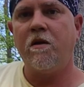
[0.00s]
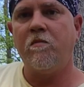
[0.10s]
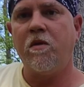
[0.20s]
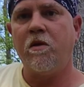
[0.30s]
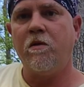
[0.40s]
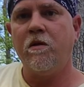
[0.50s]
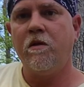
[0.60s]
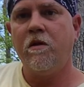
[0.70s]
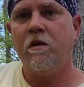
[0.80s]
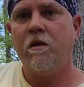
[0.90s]
in the middle
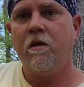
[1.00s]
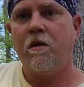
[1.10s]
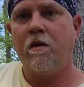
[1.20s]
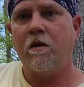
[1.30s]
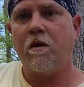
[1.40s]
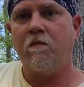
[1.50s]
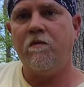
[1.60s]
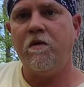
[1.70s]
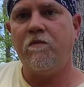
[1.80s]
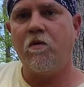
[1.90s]

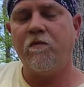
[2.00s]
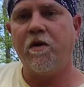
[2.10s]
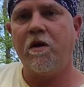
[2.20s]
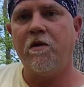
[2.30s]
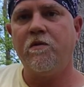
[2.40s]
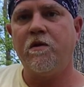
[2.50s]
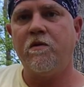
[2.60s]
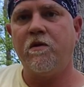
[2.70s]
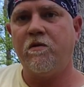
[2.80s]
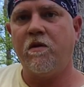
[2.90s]
of the 4 fingers
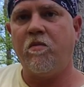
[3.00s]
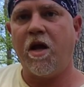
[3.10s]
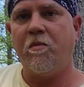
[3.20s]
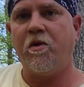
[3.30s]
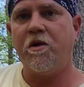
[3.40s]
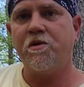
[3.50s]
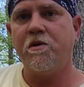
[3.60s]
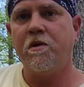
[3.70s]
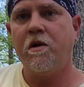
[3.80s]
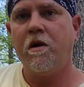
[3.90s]
and just apply pressure,